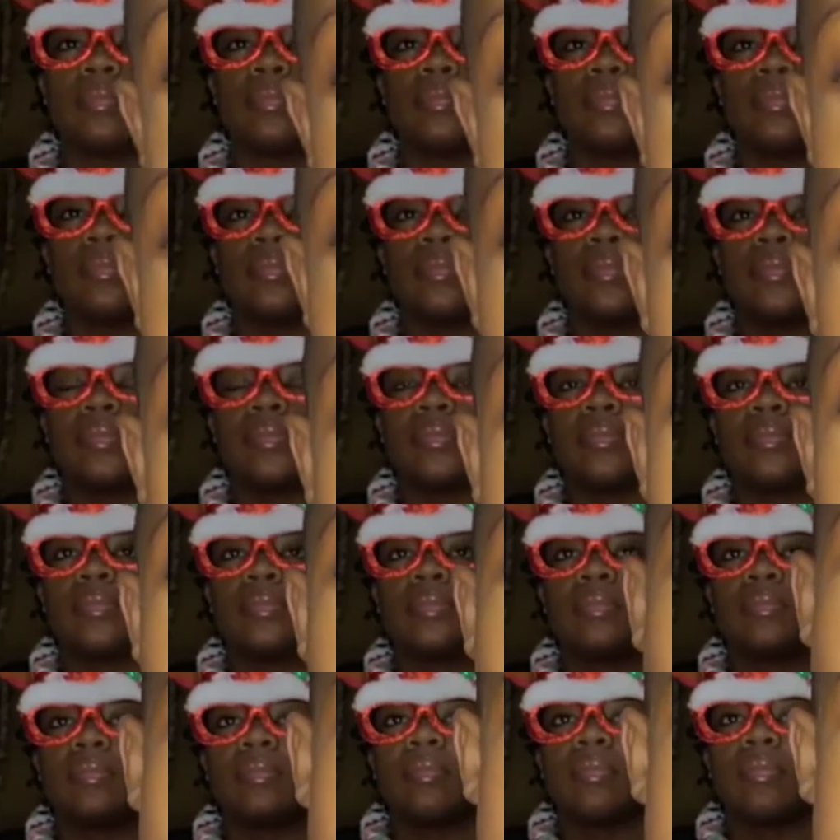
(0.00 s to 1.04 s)

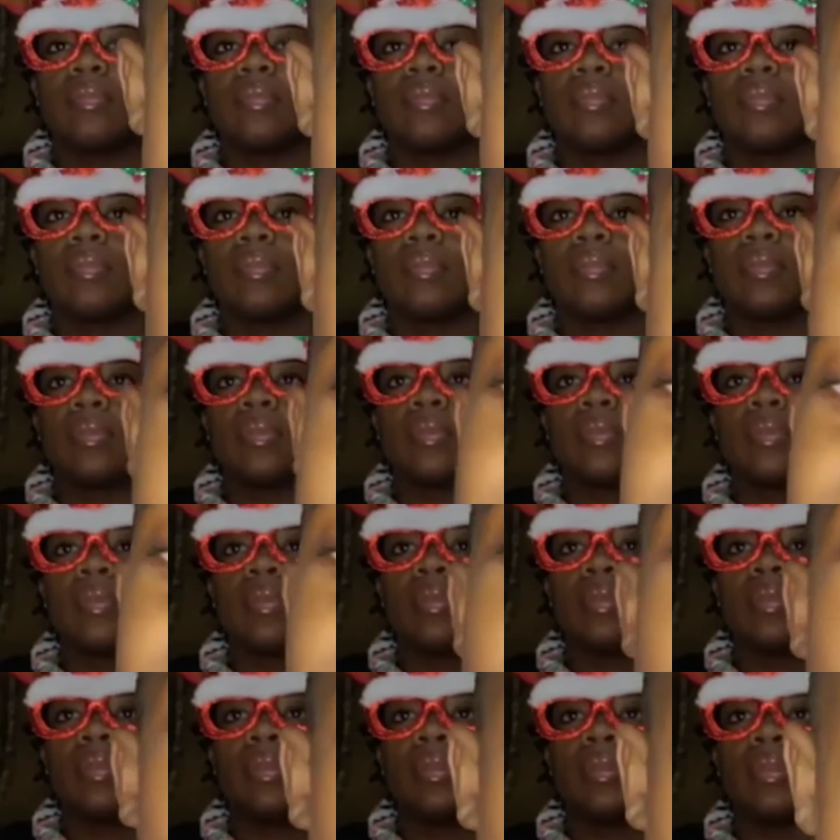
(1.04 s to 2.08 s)

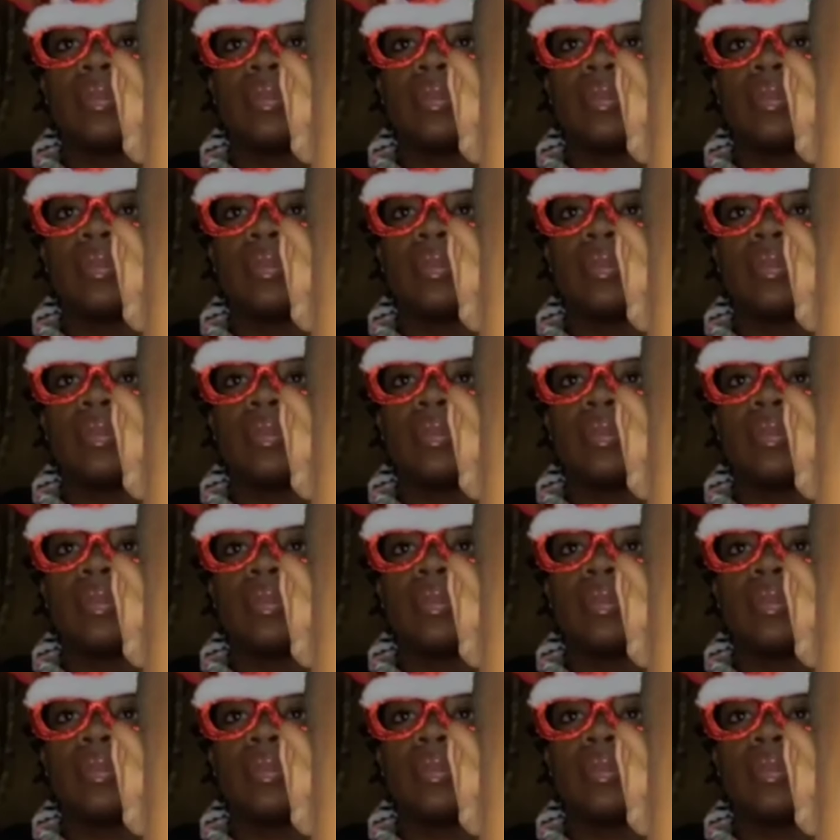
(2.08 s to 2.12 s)
The person shown says nothing.